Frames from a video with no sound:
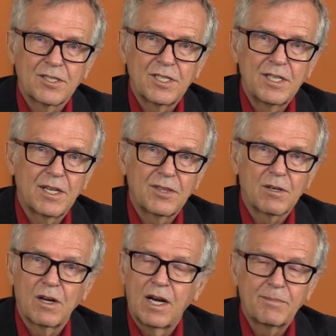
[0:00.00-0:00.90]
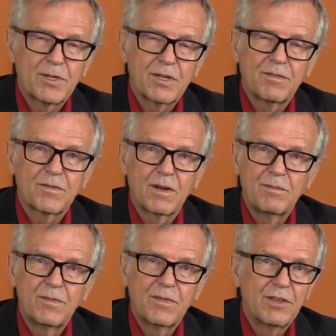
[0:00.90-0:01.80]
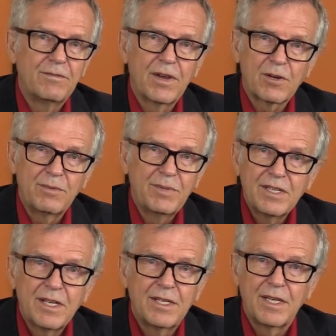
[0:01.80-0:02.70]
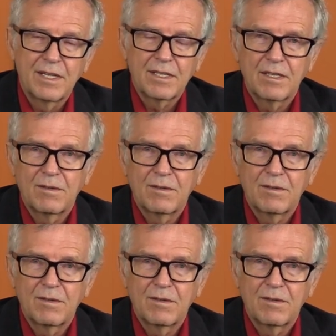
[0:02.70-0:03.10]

to see that they're operative from the very beginning.